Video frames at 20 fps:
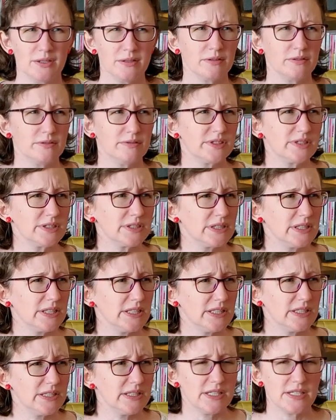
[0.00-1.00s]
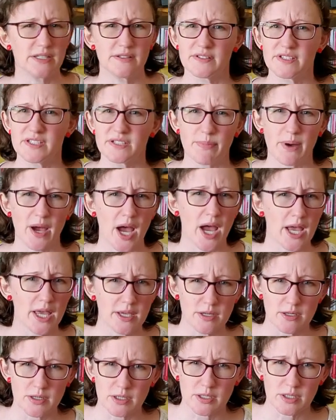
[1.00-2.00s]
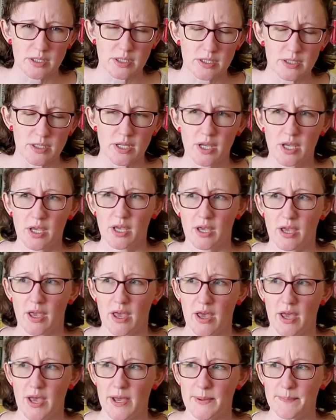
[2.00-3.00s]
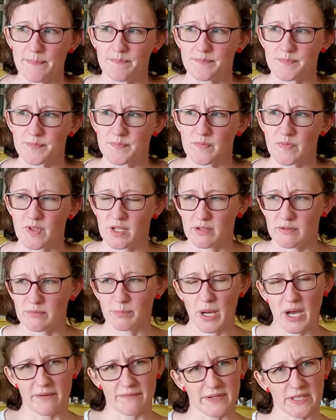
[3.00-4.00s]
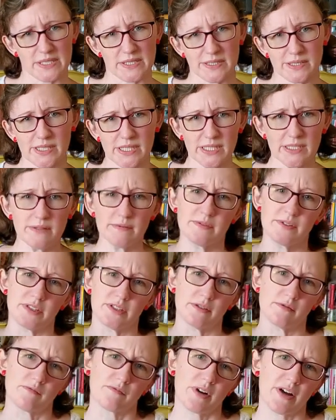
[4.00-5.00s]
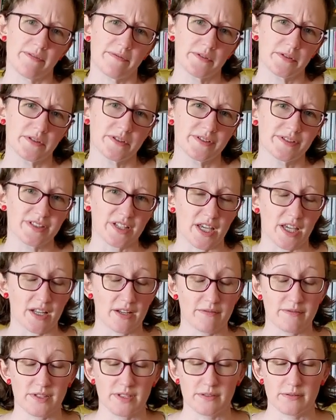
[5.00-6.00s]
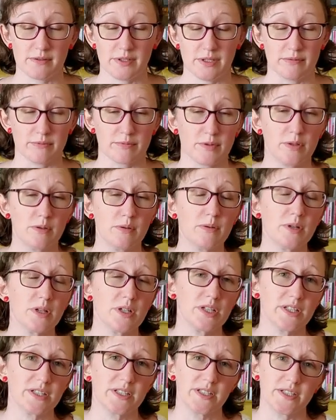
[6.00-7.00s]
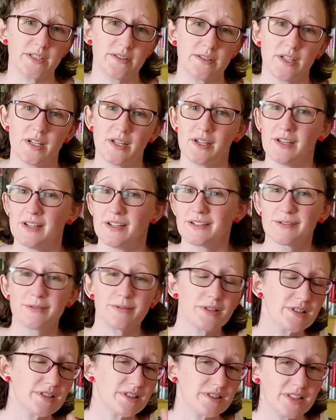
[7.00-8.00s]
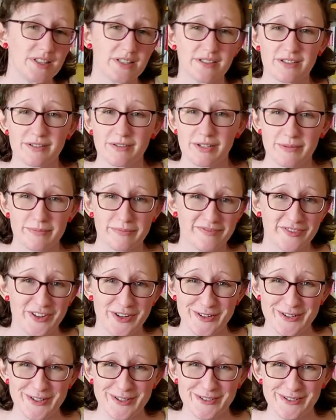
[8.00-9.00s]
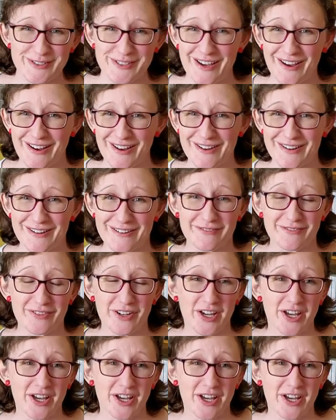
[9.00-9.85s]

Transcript: loosely inspired, you know, puffy sleeves and ruffles. And I've seen, you know, gorgeous Instagram photos of